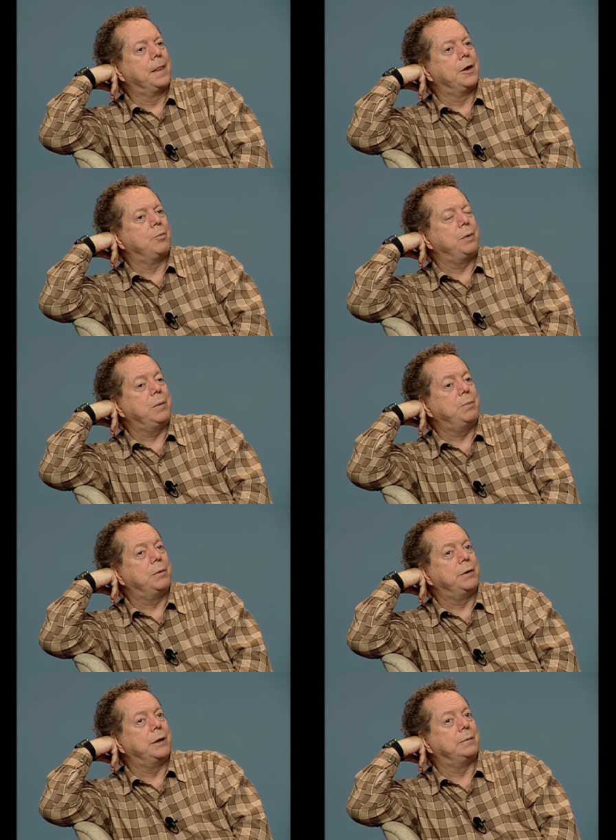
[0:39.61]
There are people
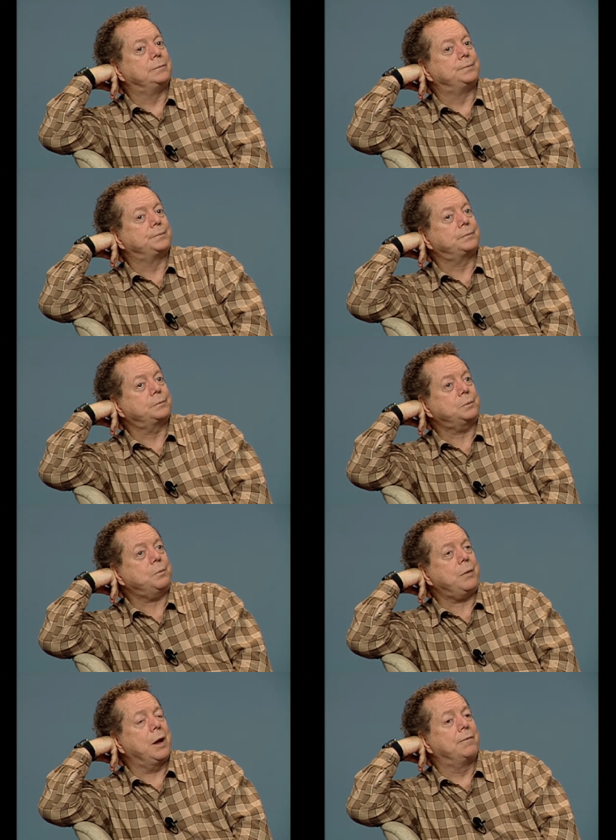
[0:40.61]
that
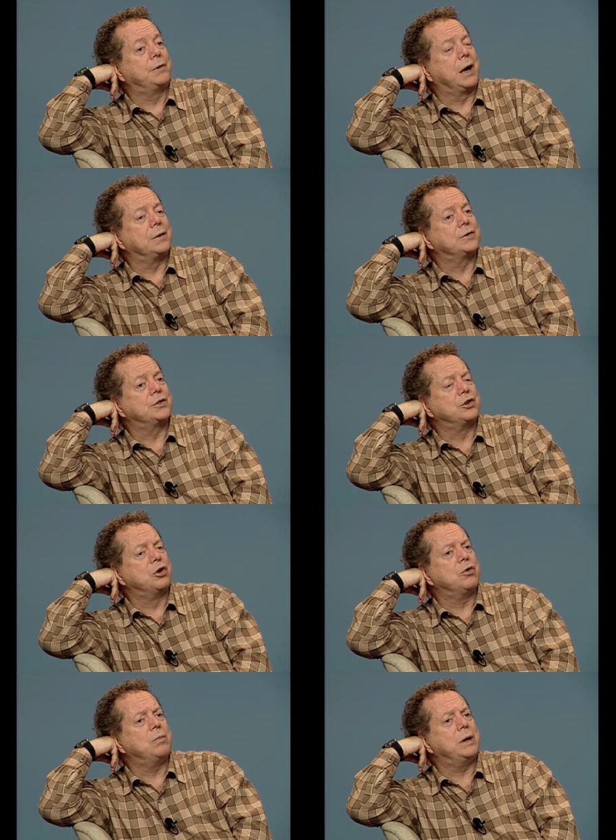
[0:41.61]
have gotten
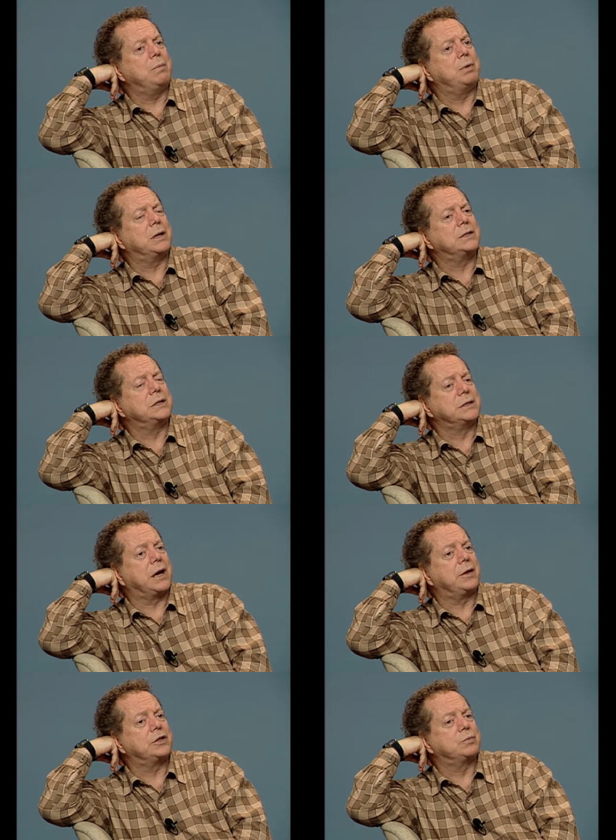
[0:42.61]
so many blessings
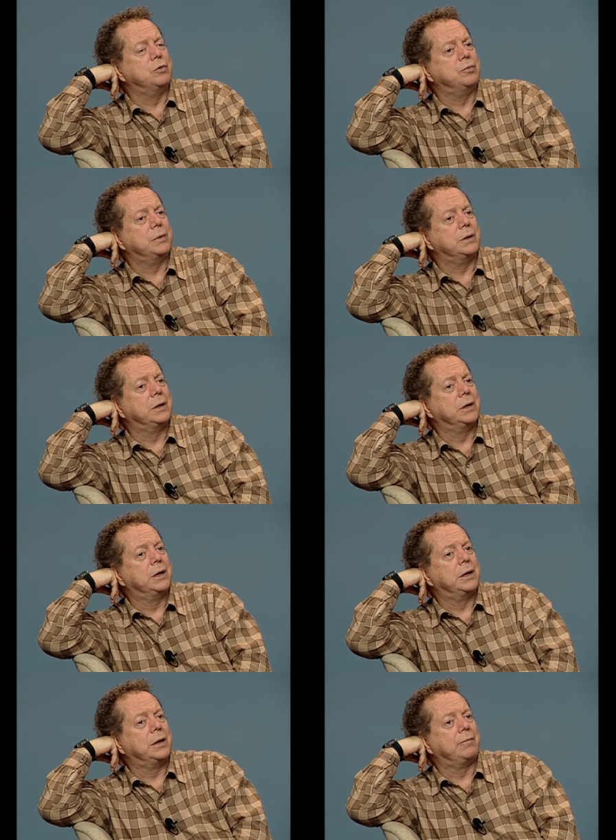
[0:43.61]
out of this movement
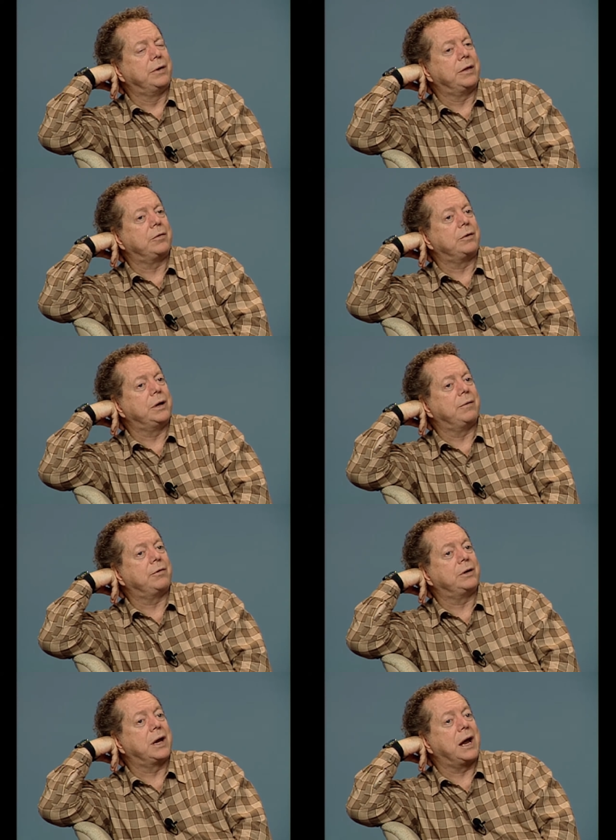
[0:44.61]
and have never,
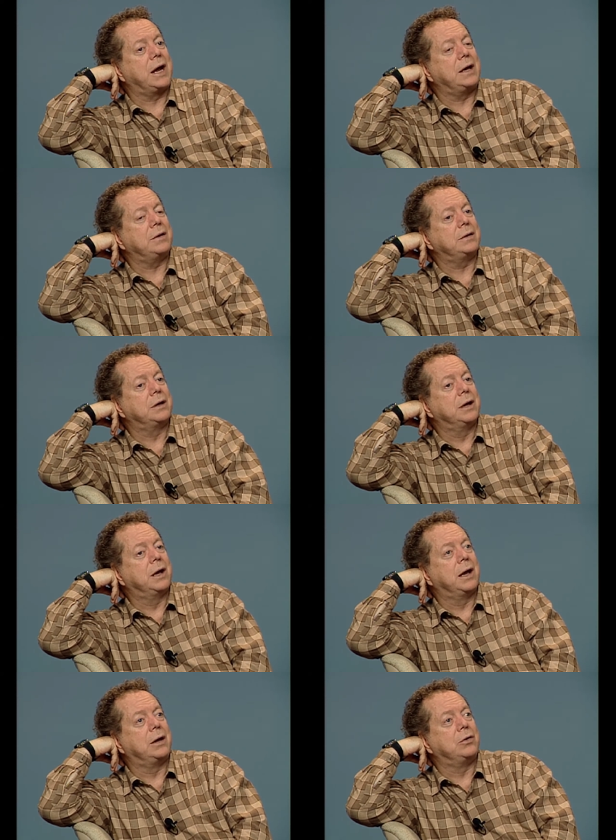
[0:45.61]
never tithed
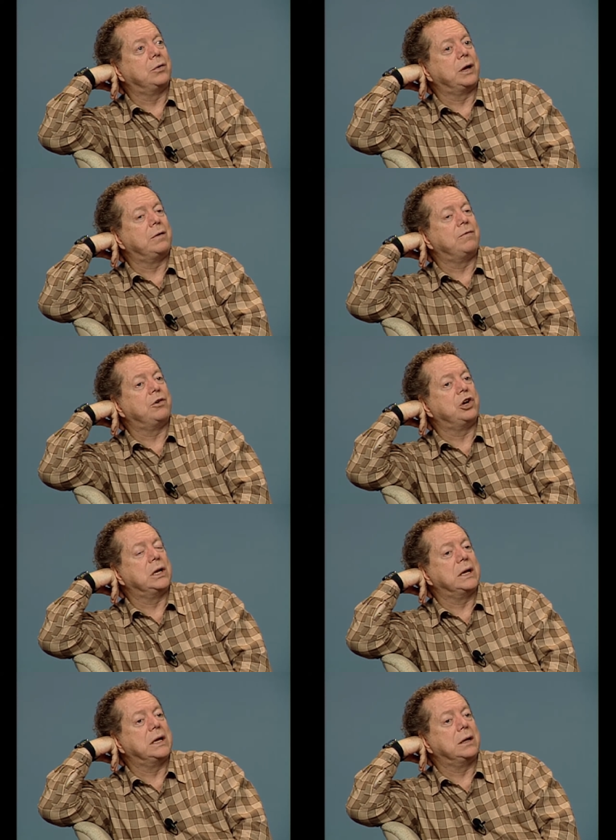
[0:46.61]
and donated very
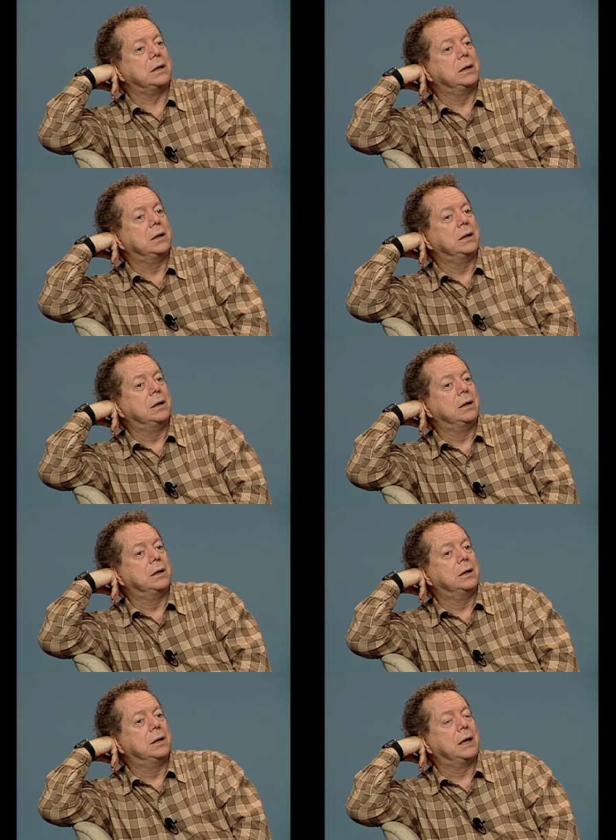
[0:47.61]
little.
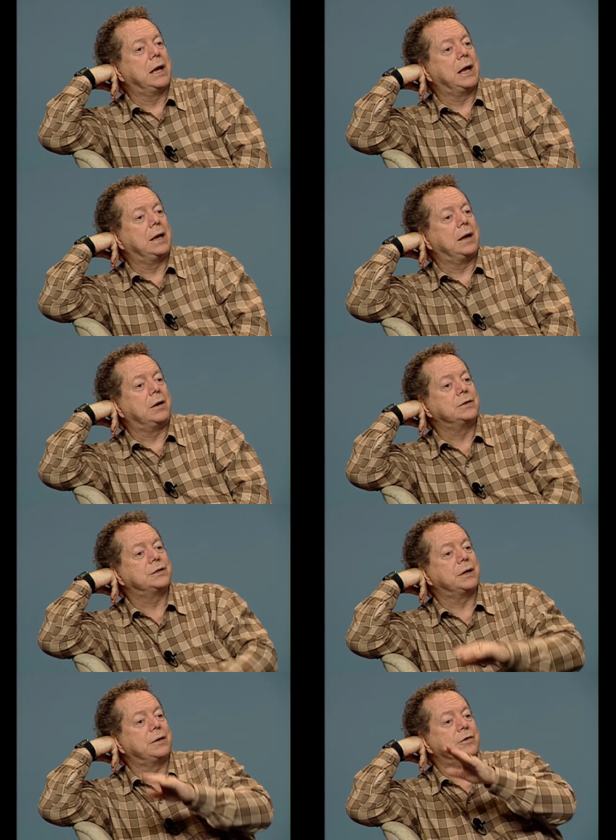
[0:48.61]
And all of a
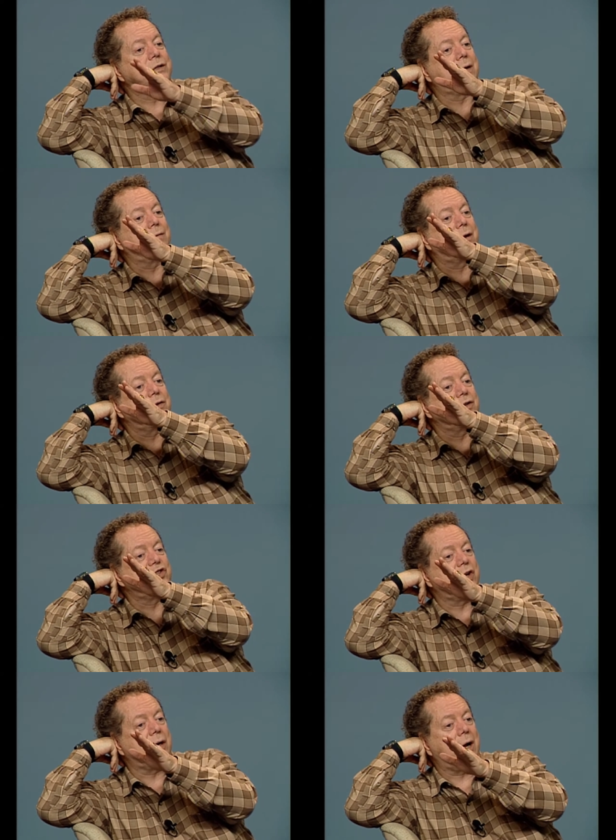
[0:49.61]
sudden their stuff starts to
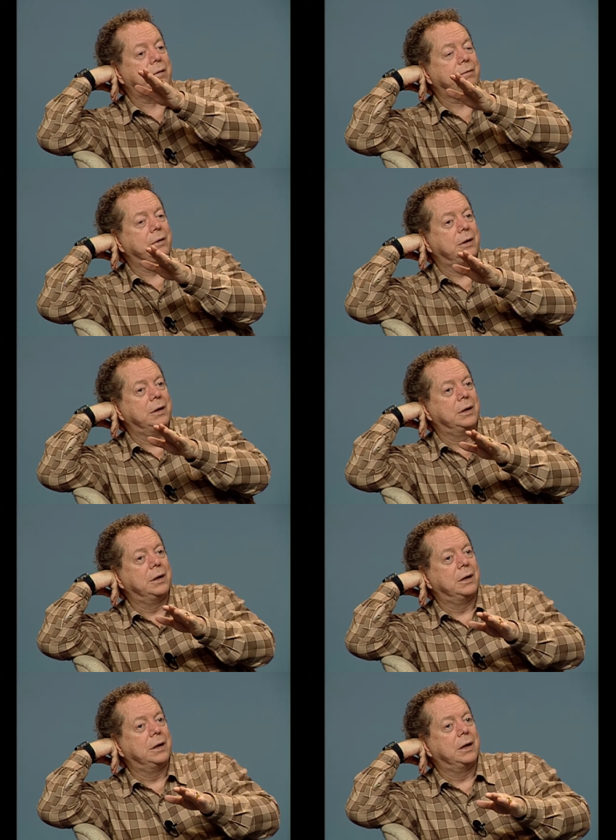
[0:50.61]
shut off.
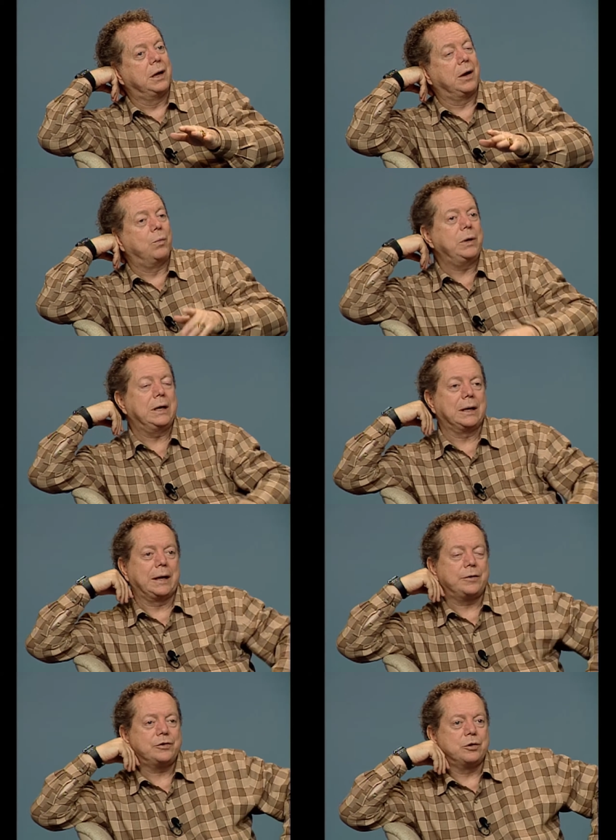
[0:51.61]
And we get
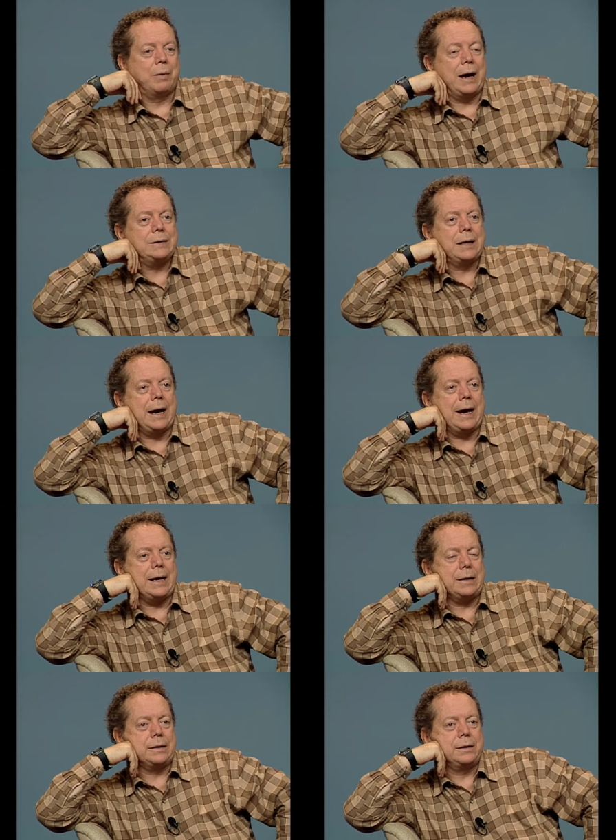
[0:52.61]
letters to them. I
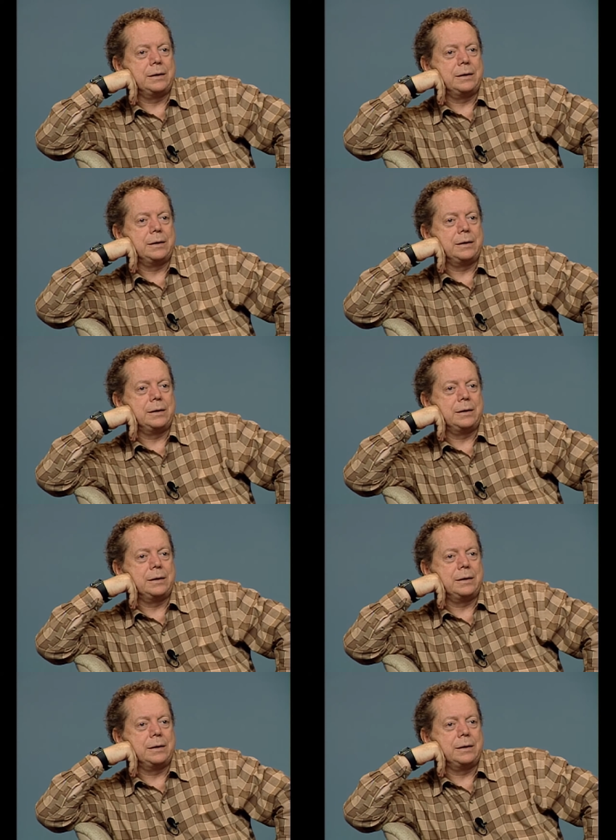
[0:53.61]
tithe.